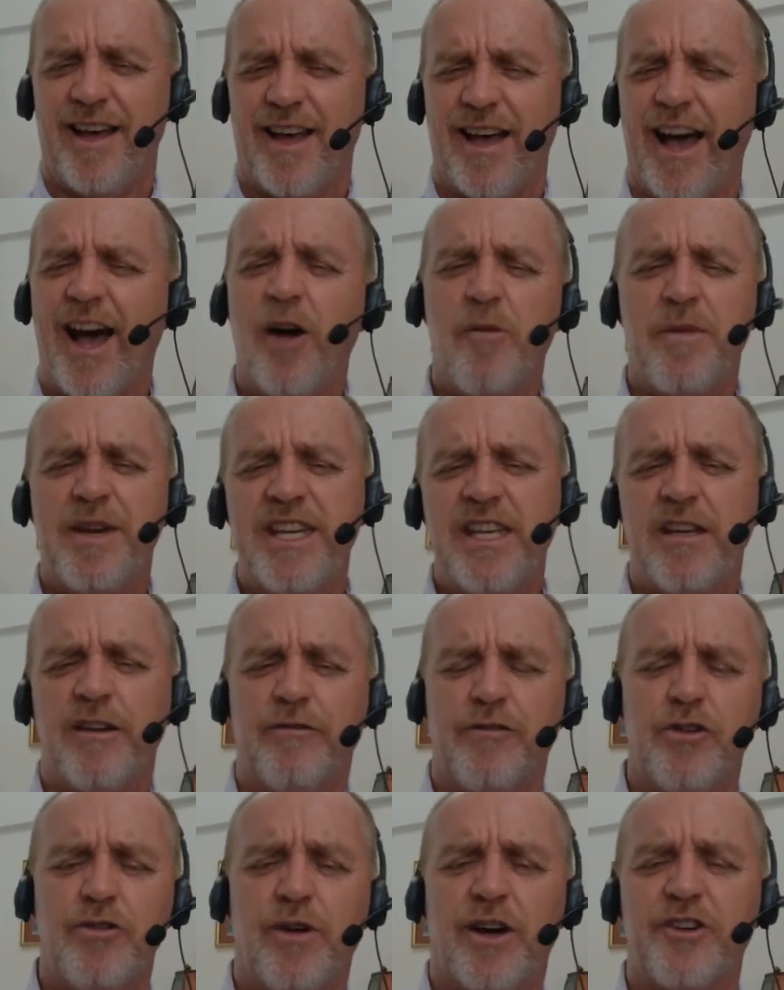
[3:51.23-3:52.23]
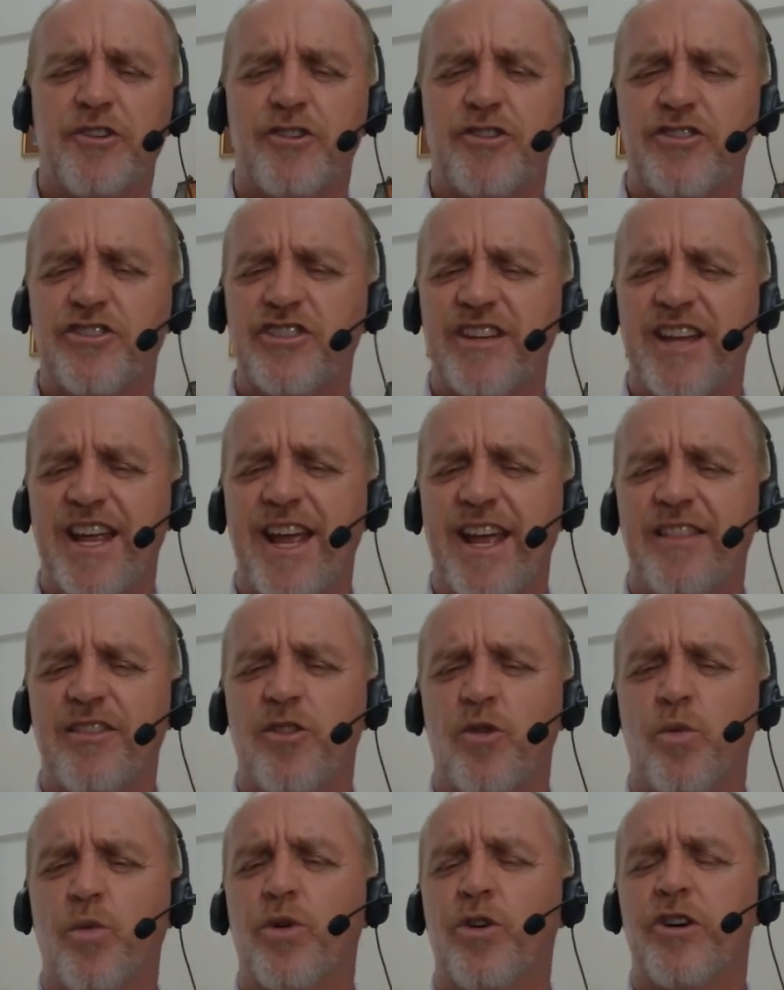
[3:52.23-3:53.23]
How many of you
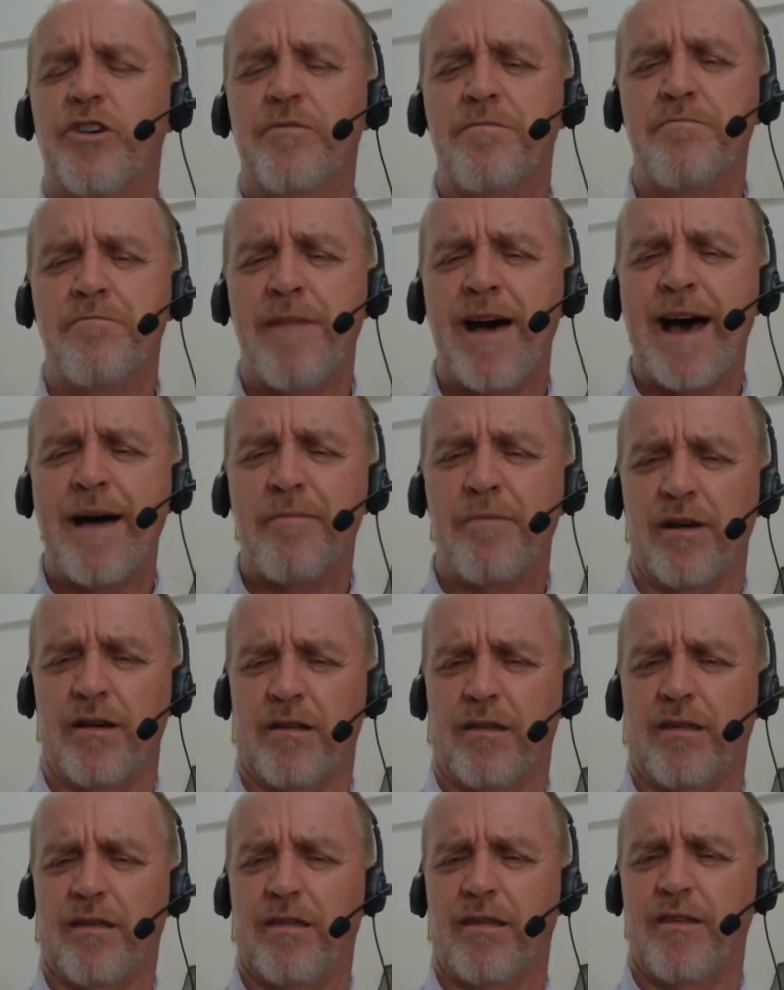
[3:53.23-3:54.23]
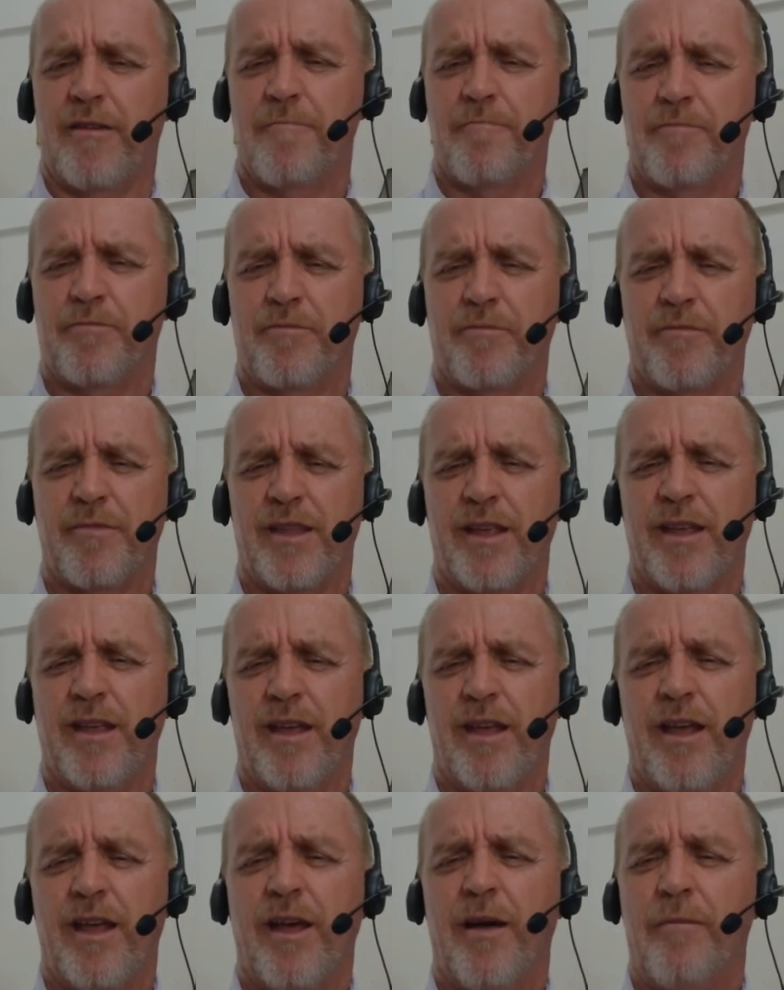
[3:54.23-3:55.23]
understand the word mammoth?
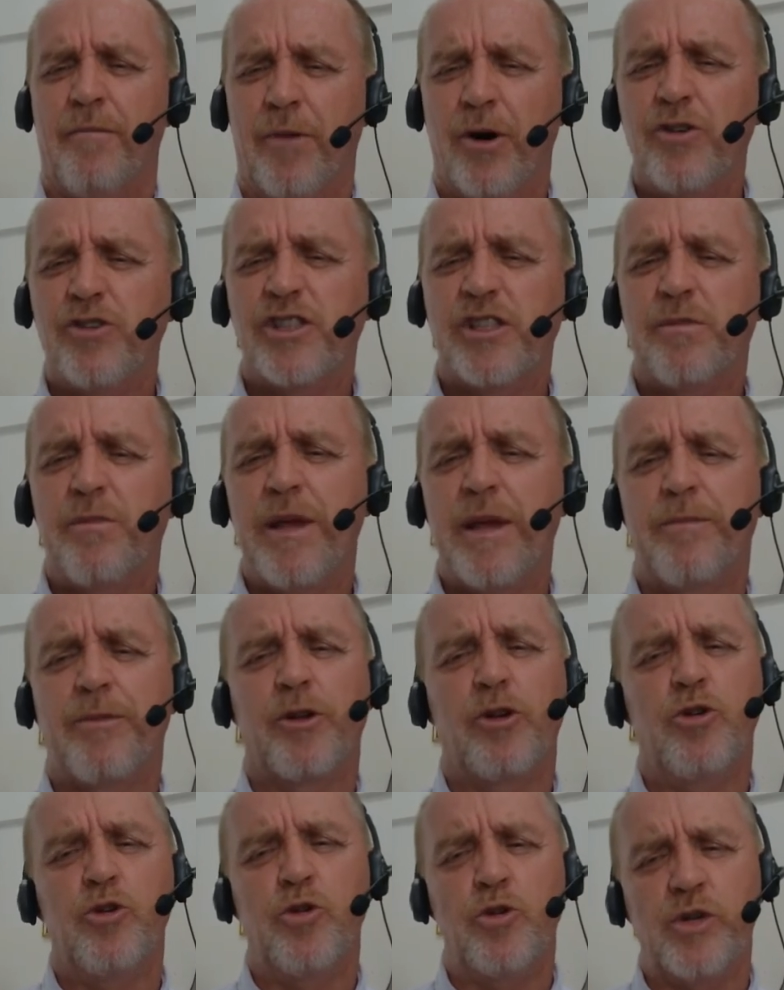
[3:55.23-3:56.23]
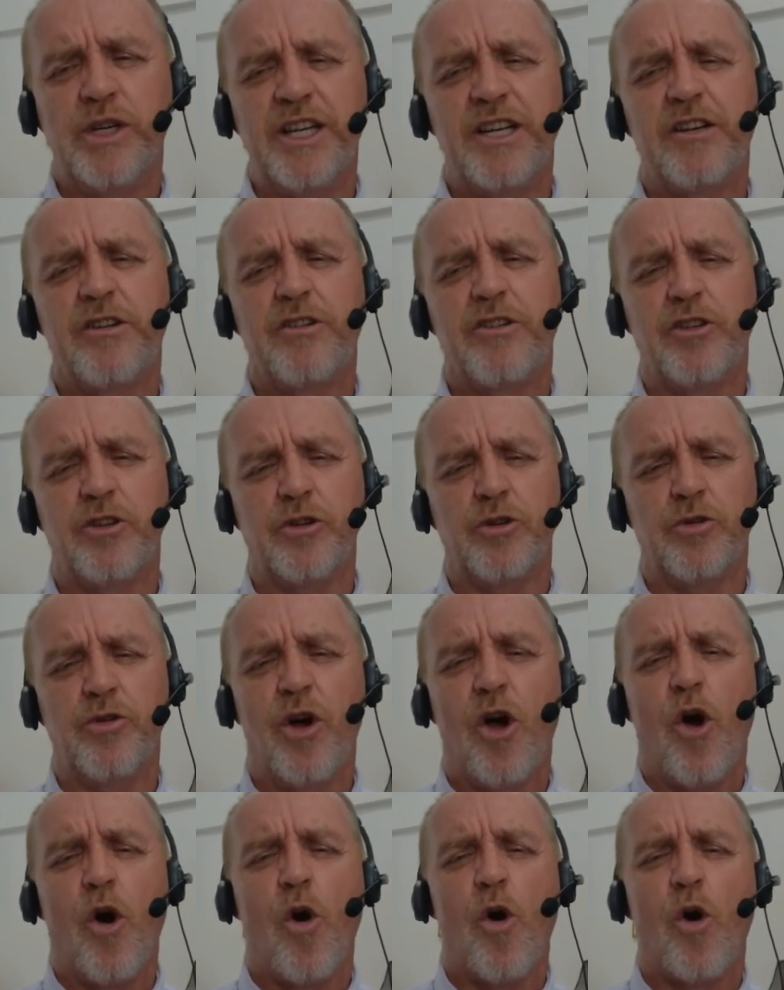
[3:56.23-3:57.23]
Most people who hear
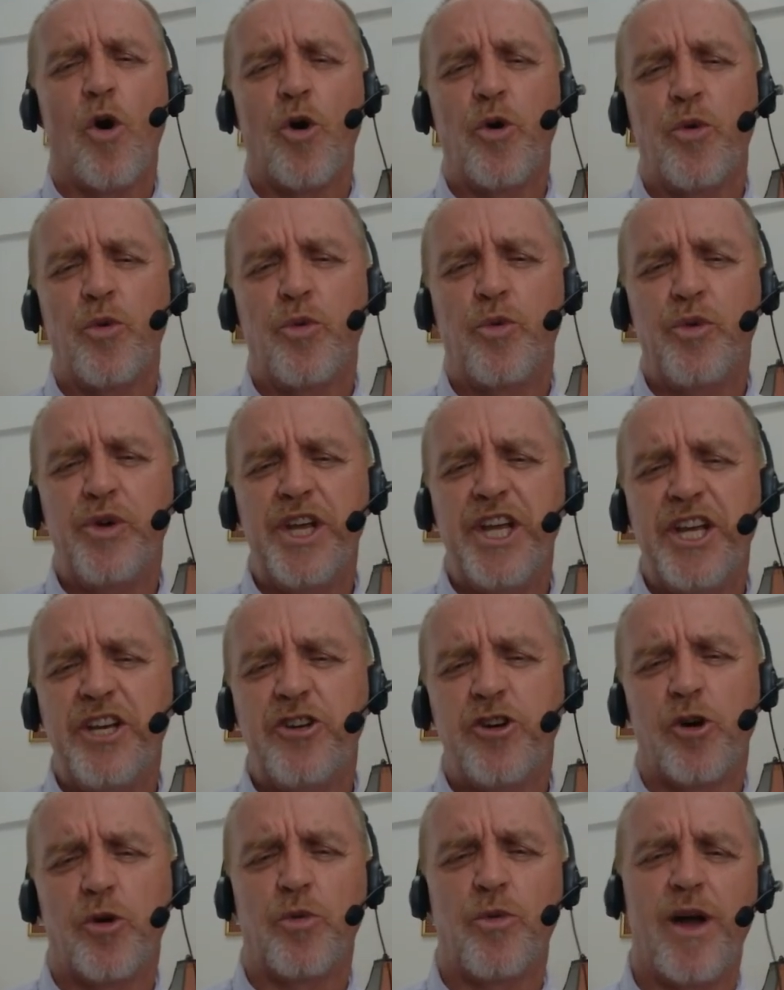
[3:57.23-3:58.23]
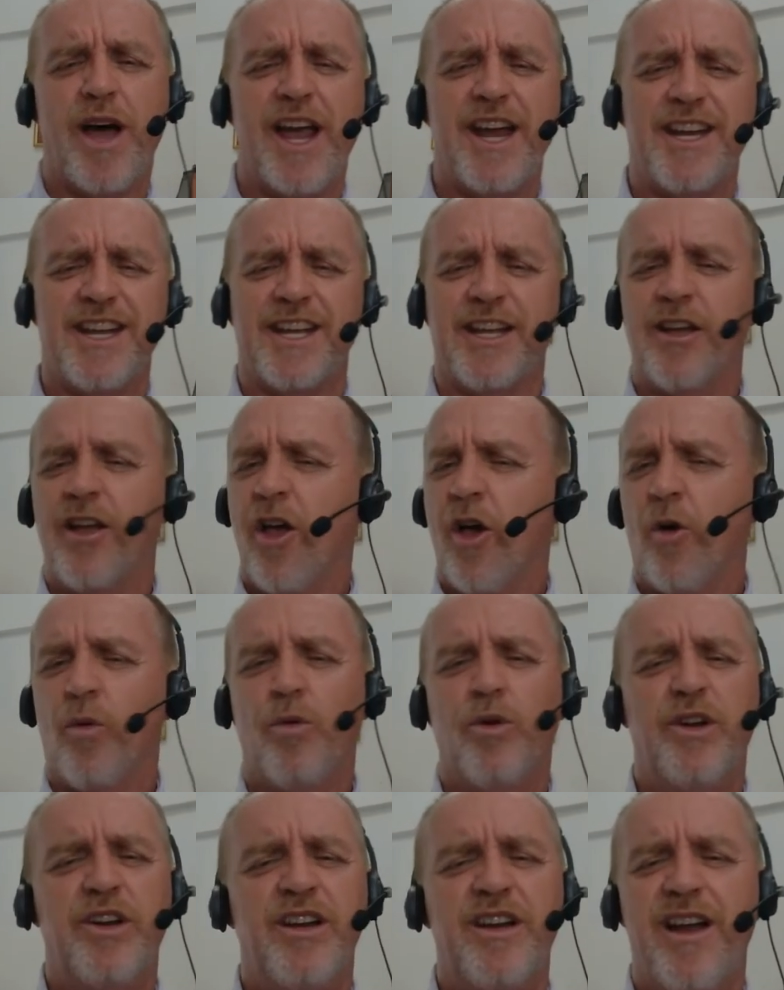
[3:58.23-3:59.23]
you or read your writing
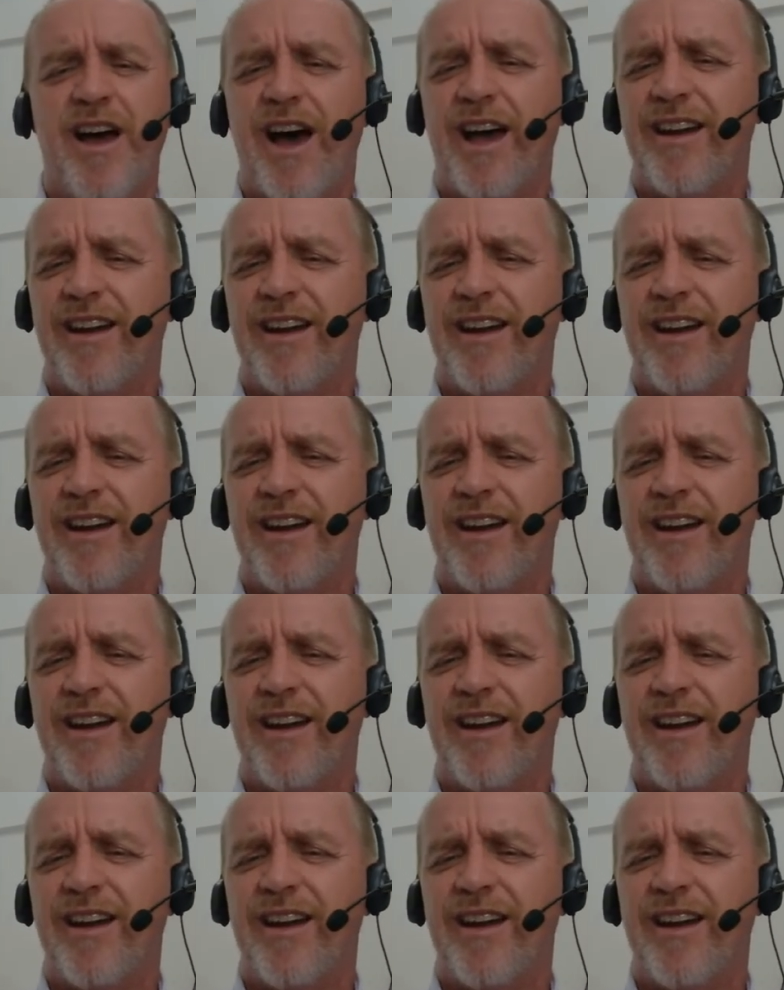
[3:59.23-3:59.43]
would not